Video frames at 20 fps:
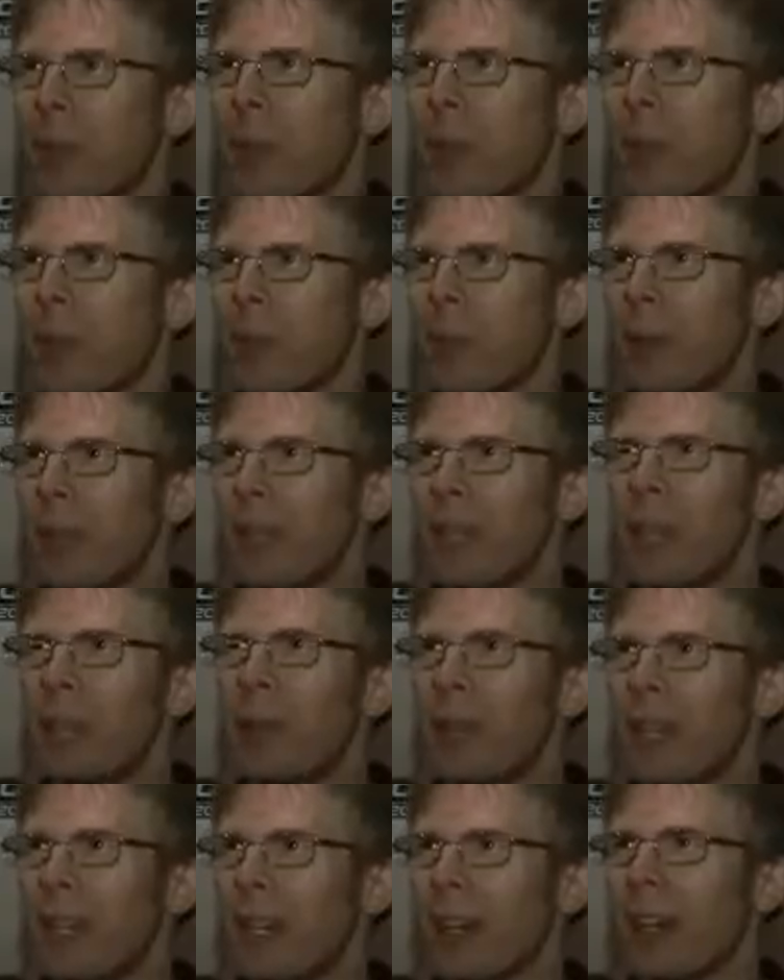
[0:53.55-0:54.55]
work with
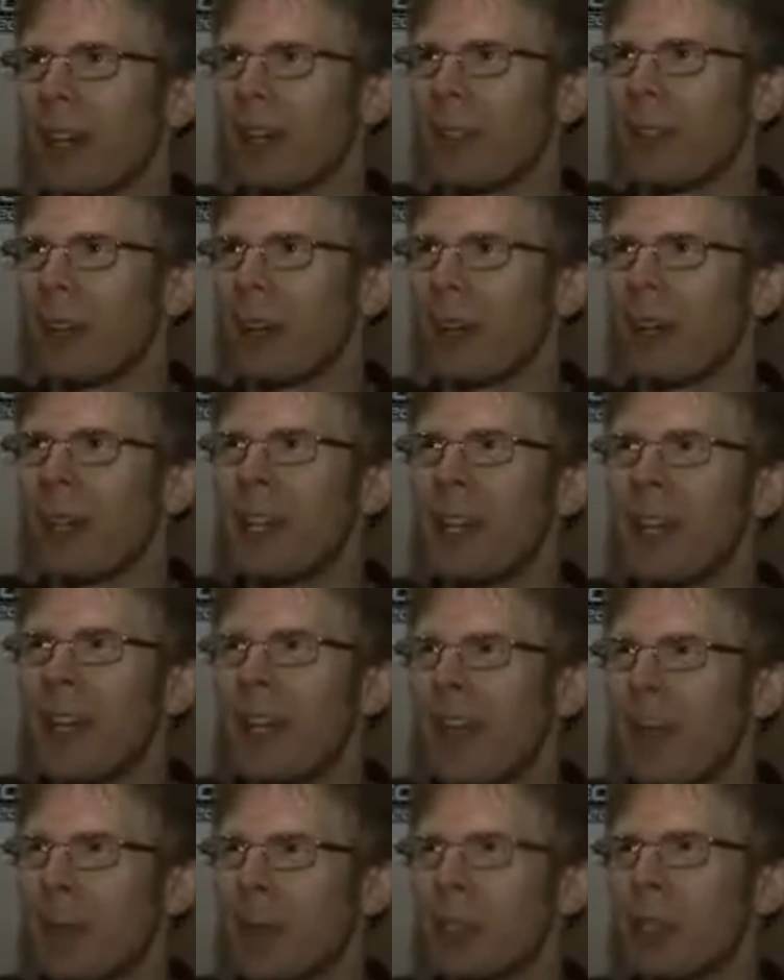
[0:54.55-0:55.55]
enemy territory,
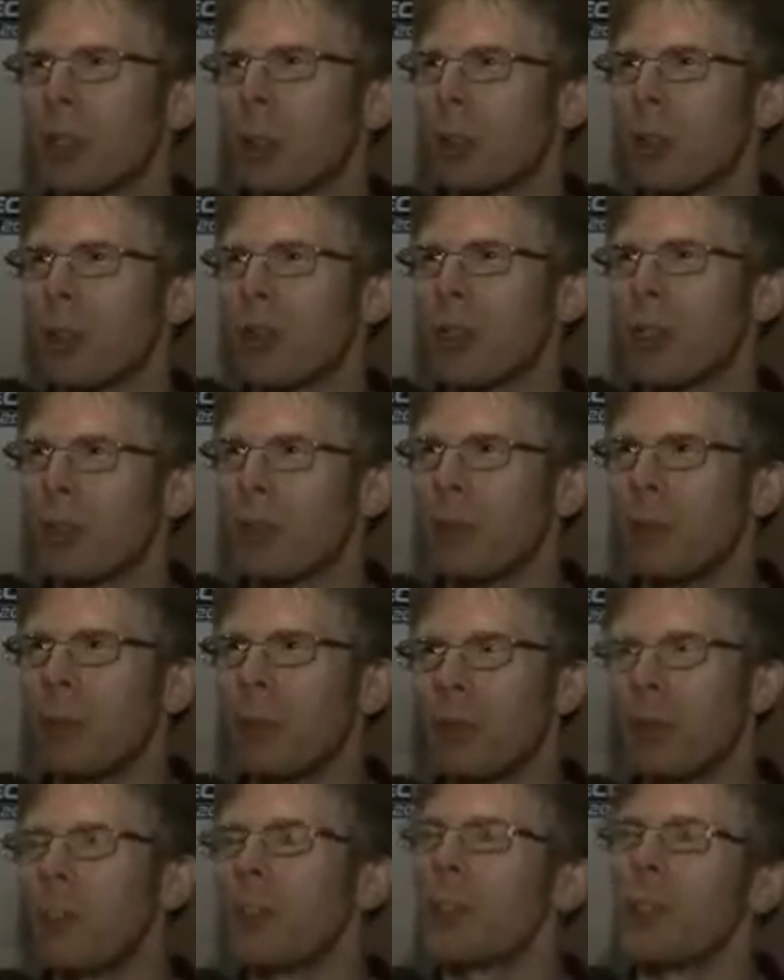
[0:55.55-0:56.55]
and we're sort of into
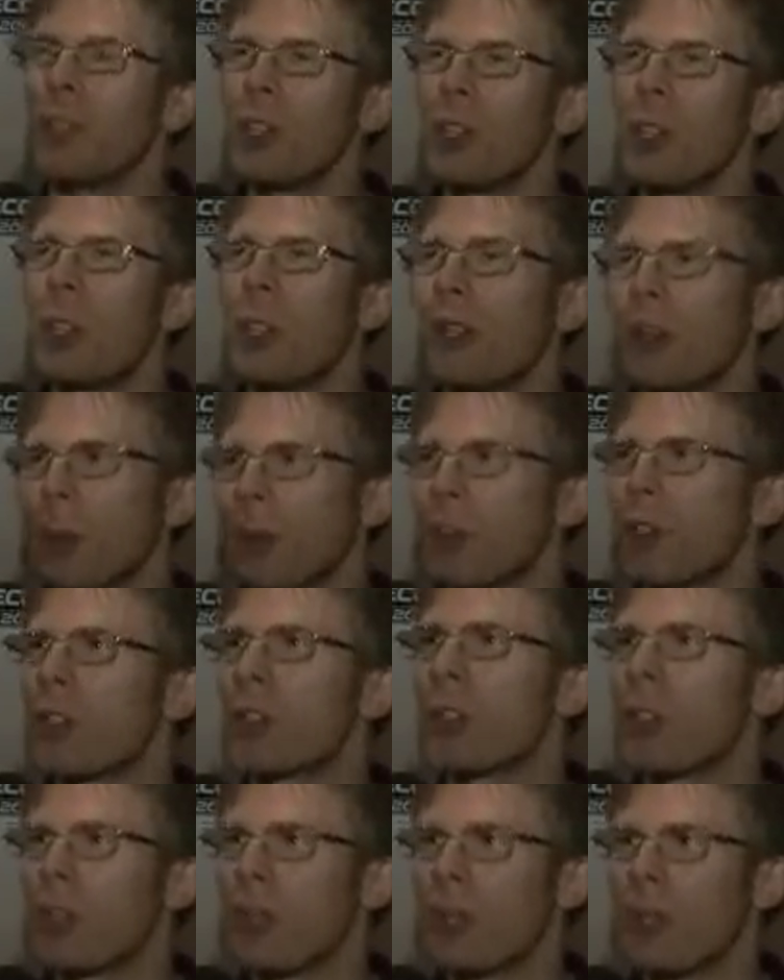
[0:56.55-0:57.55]
version 2 or
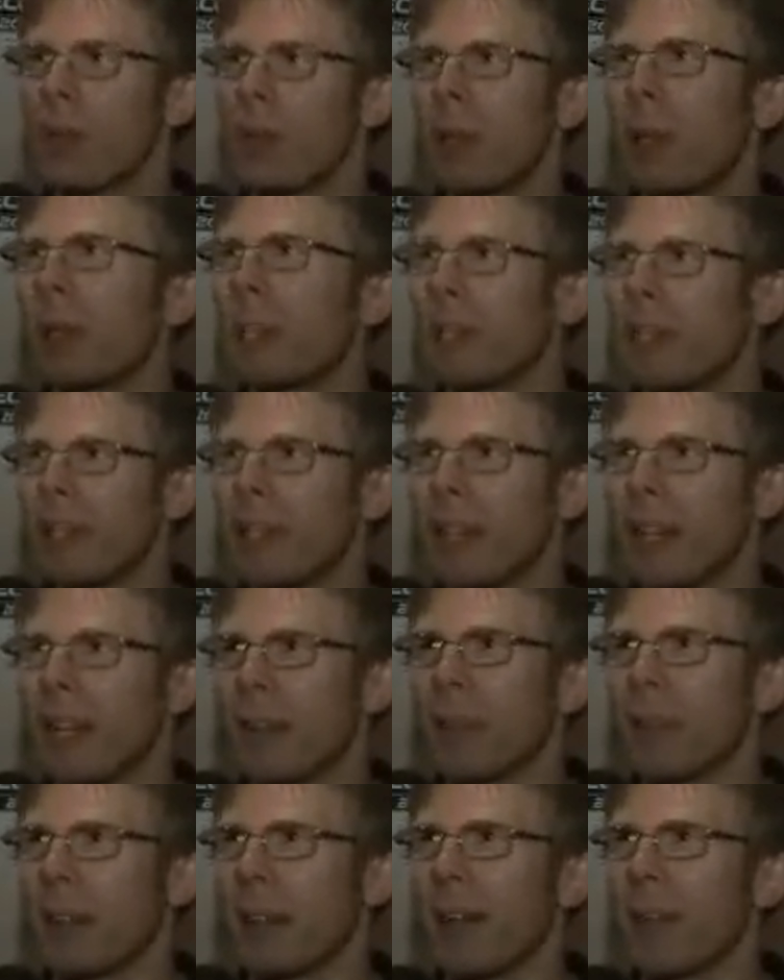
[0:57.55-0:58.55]
version 3 with the
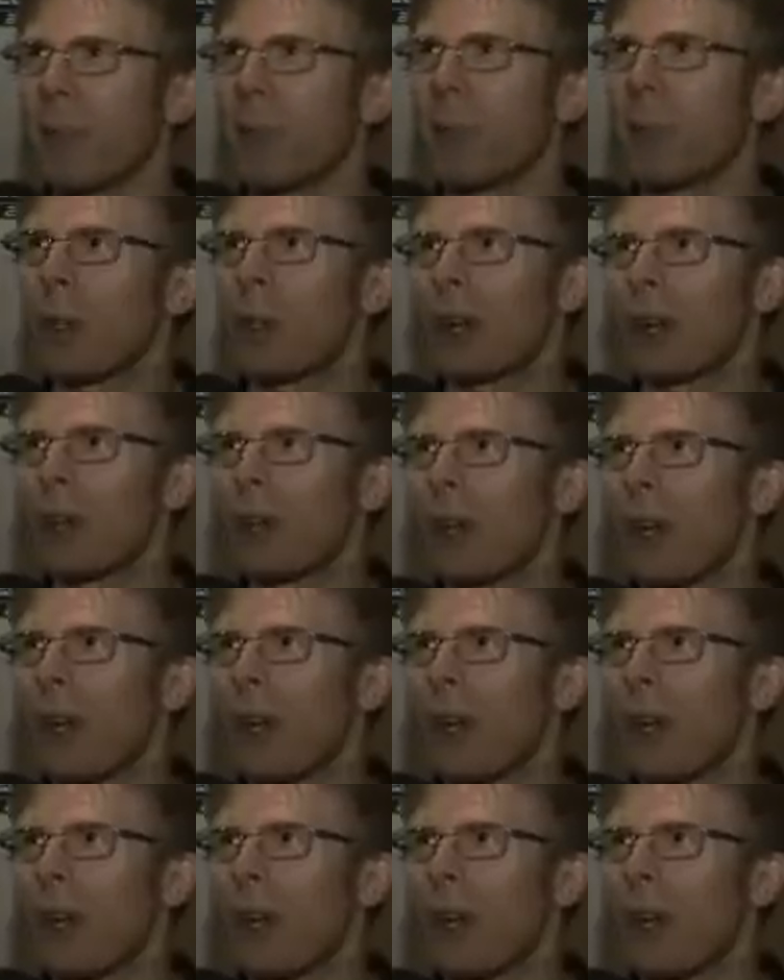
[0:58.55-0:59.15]
idTech 5 work in